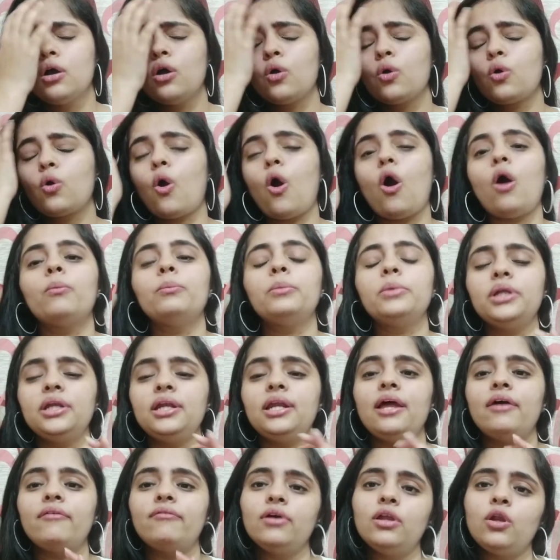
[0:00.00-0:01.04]
common
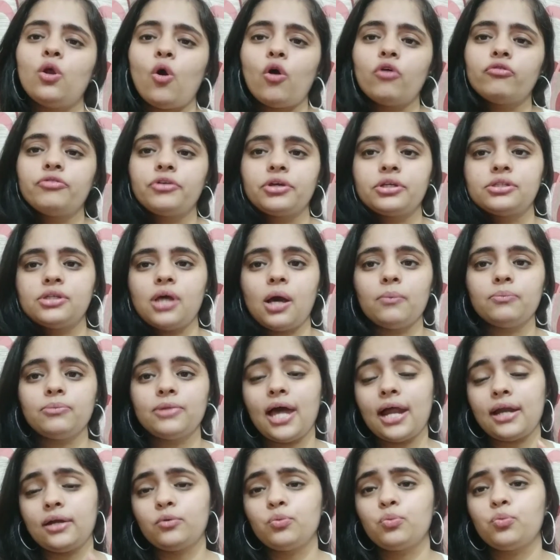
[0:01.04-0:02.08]
level of exam.
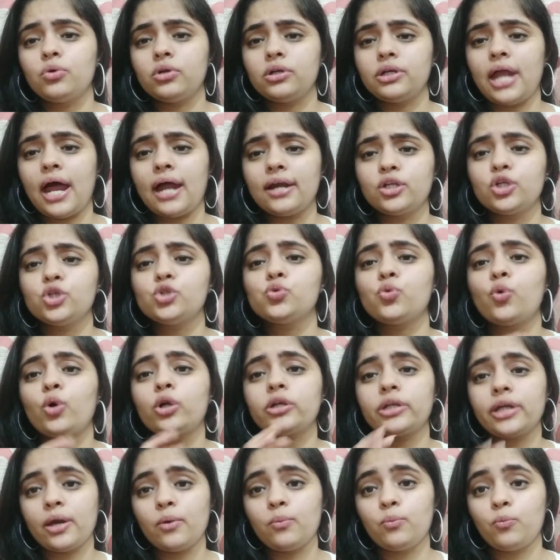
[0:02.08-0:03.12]
That is
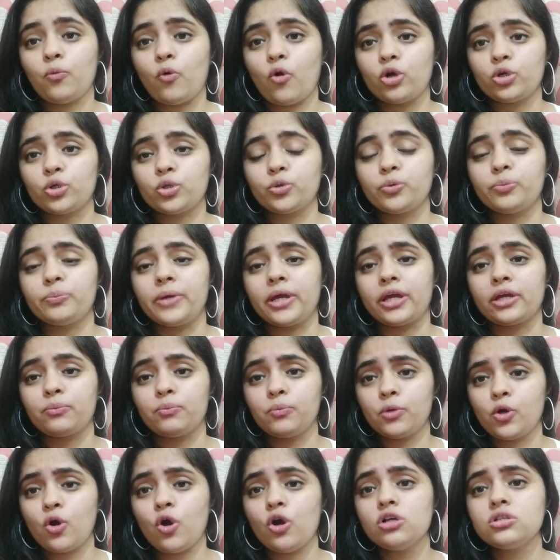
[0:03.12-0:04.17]
what I want to make,
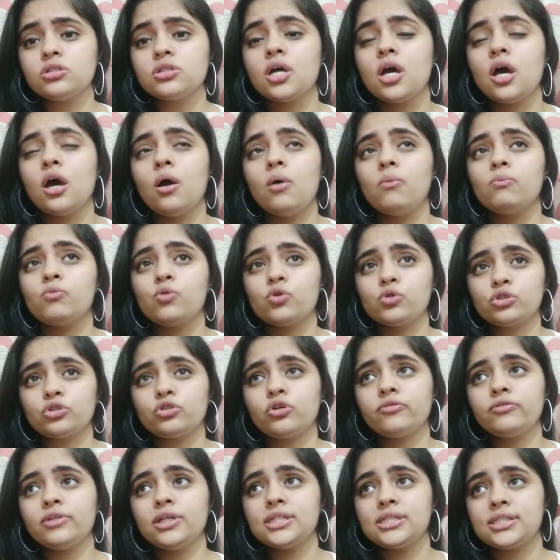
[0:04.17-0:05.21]
because most
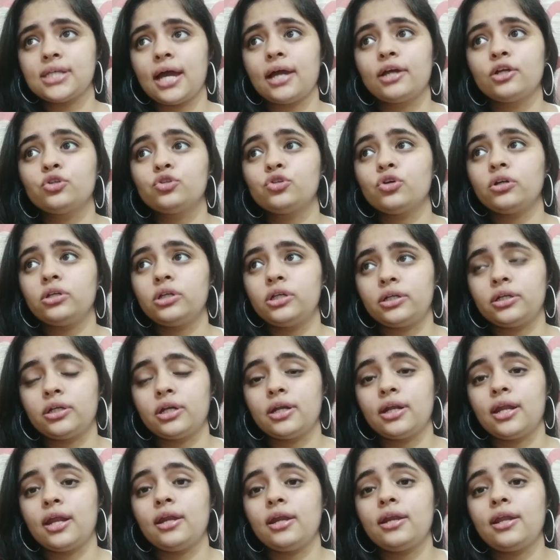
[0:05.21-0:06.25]
of the sites on
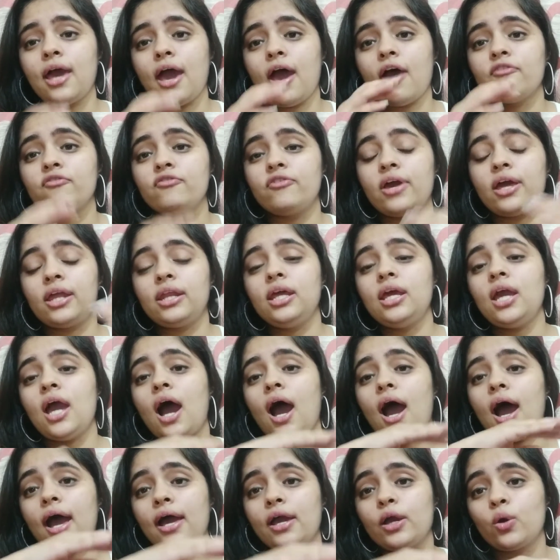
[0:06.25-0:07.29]
internet have very
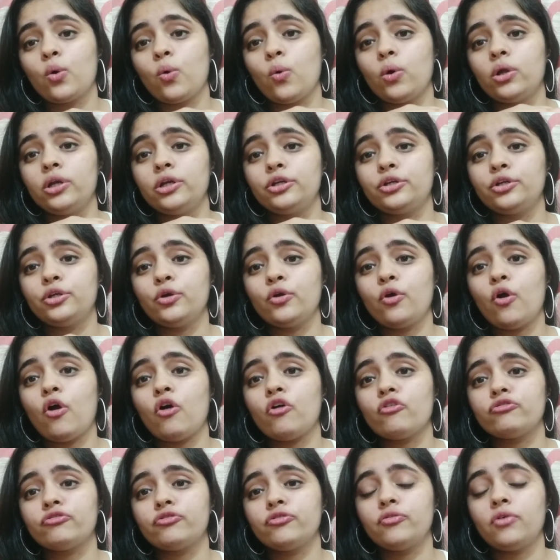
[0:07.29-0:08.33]
high quality
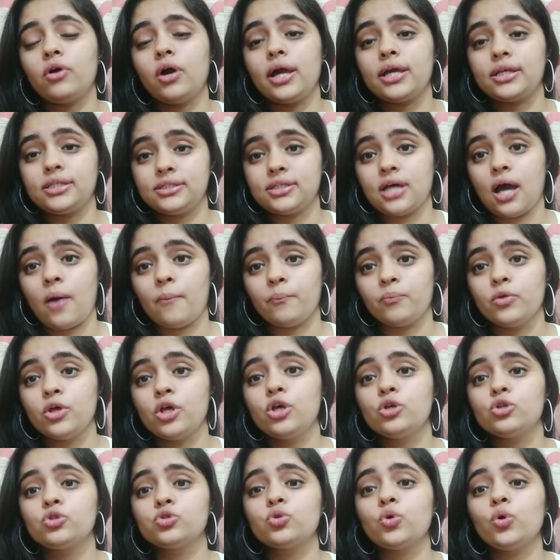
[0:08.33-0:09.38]
of exam.
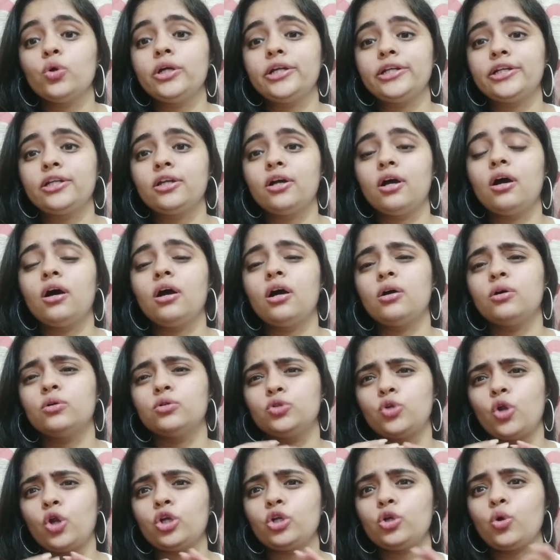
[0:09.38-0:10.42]
So it
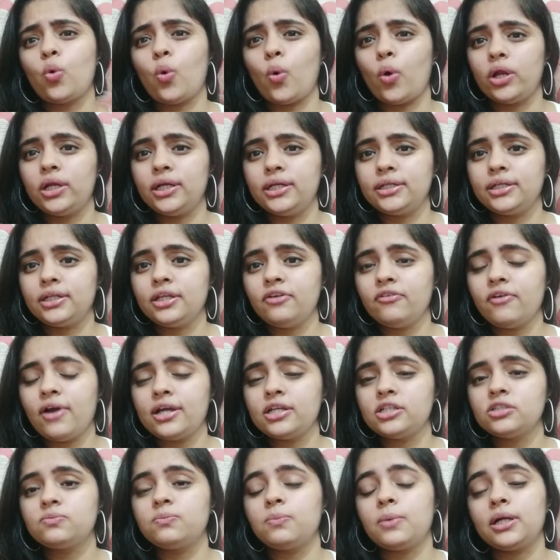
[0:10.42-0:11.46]
not quality
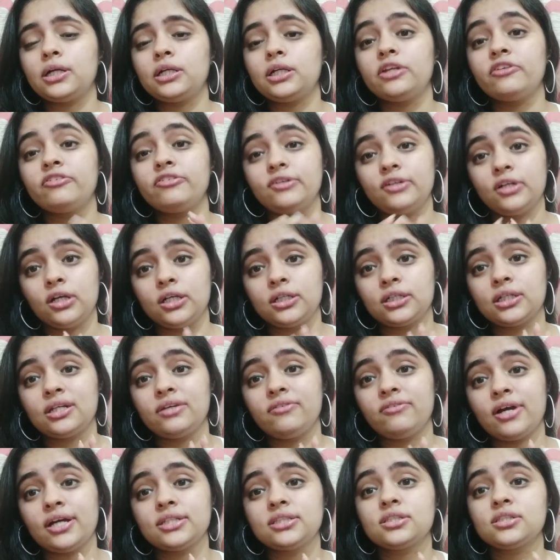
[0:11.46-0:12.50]
wise, but difficulty
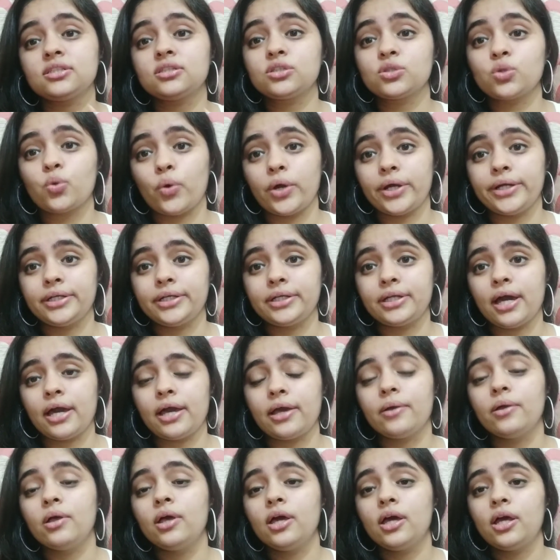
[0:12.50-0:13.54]
wise, it's quite
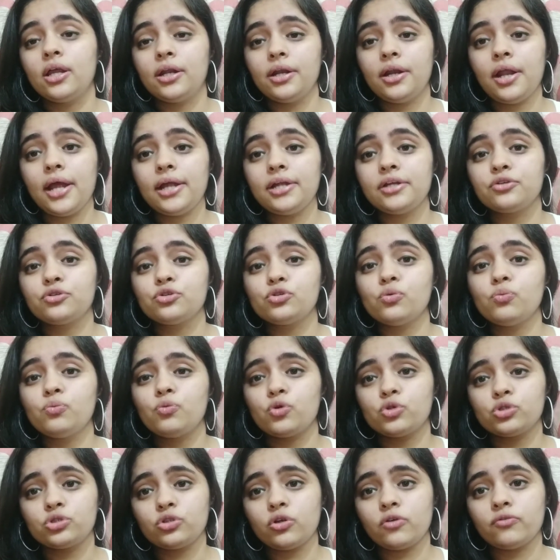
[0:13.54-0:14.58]
high, right? So
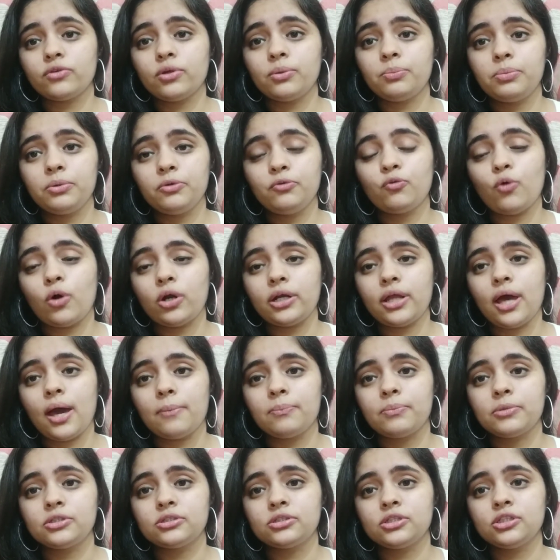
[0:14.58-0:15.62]
most of the what
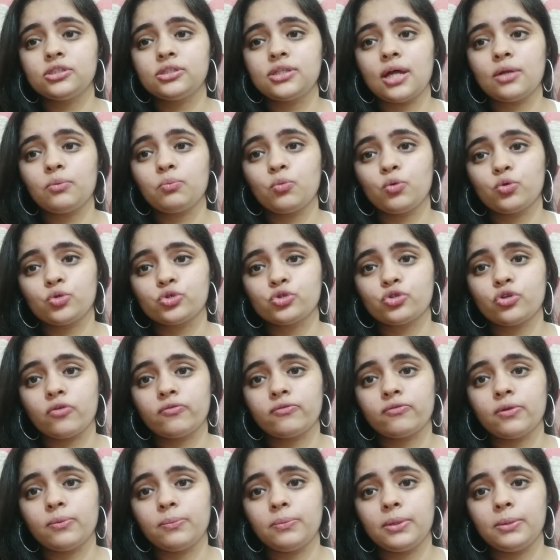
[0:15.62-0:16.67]
happens is that most
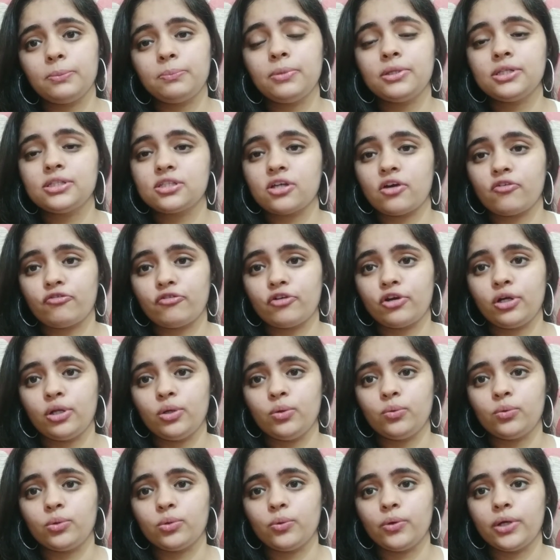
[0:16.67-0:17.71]
of the people suffer
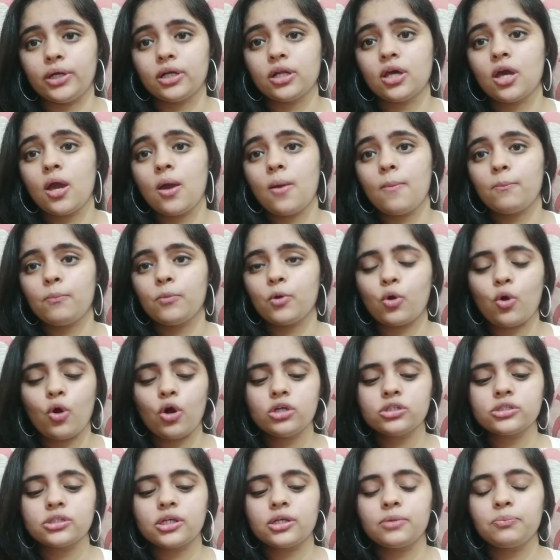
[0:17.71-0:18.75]
due to it,
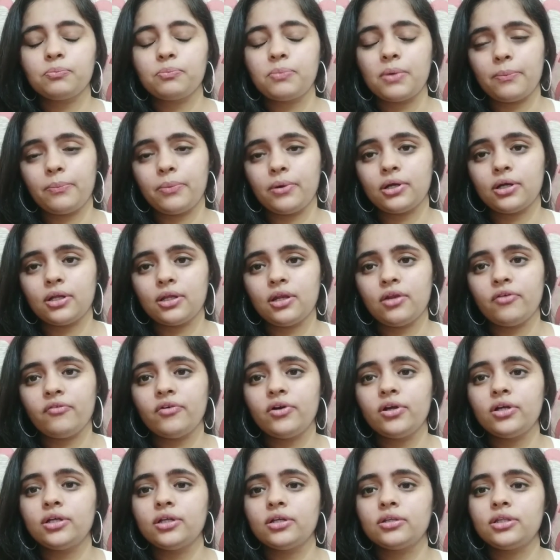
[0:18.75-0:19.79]
because in paper
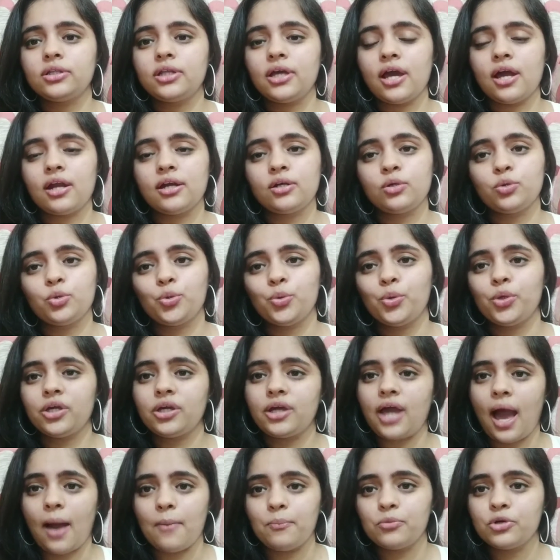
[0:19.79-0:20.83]
delivered they are doing
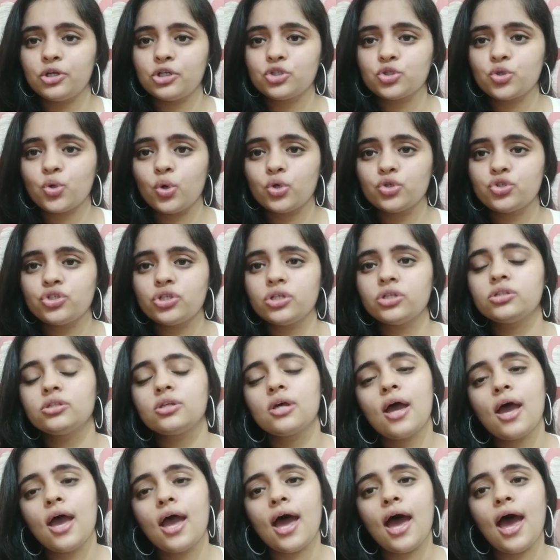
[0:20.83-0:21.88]
Cambridge questions,
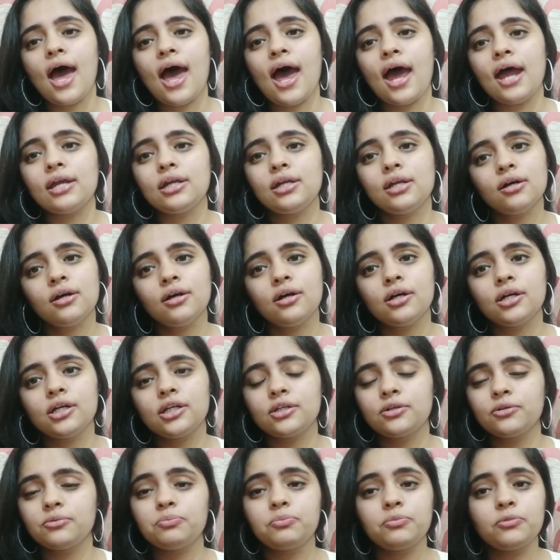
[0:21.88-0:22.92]
and
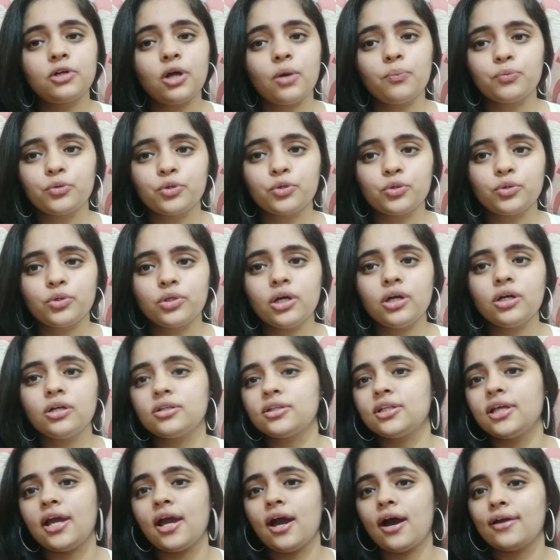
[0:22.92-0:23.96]
in computer
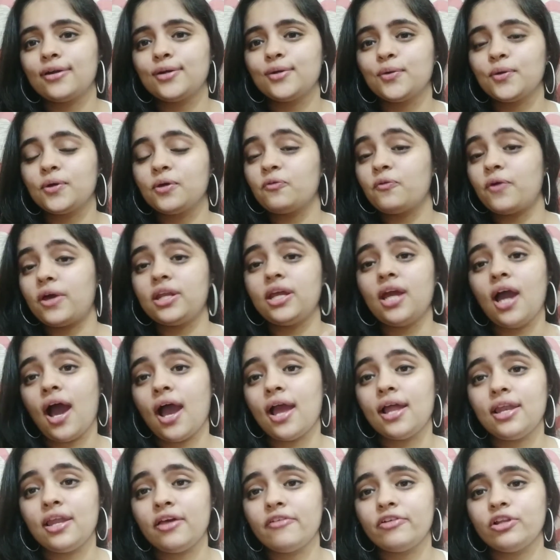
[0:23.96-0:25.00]
they are doing very
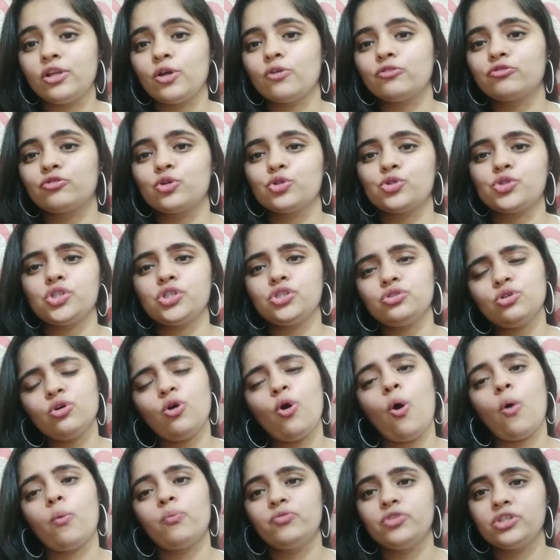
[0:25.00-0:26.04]
high level of questions.
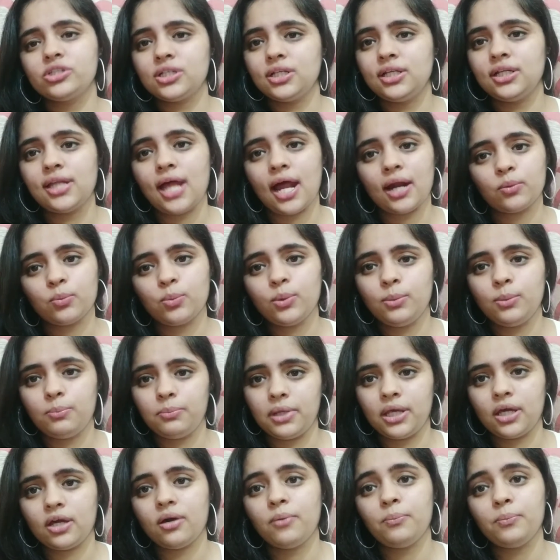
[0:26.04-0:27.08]
So obviously that will
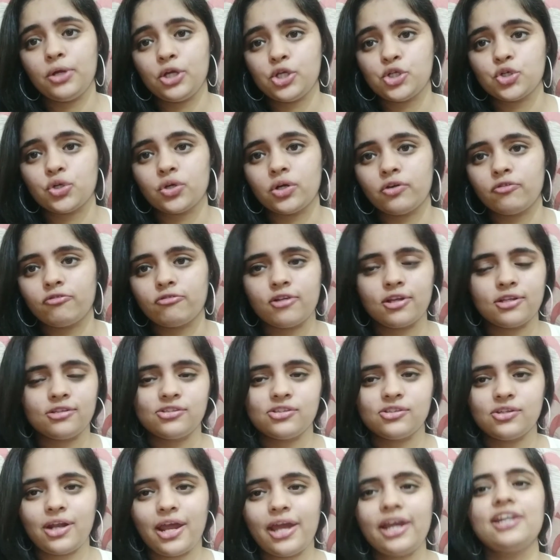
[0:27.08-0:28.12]
make a major
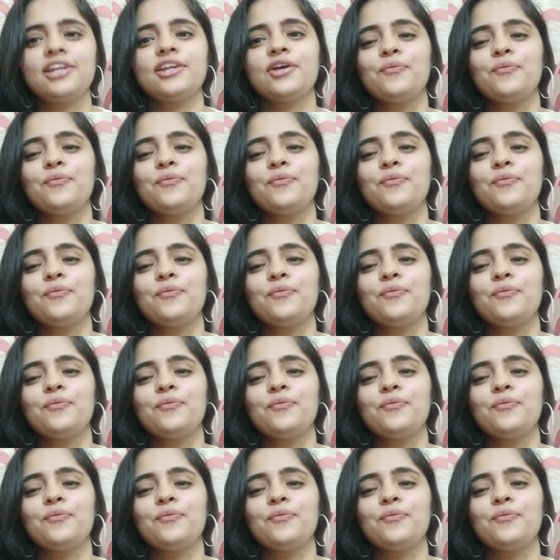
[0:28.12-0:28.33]
difference, right?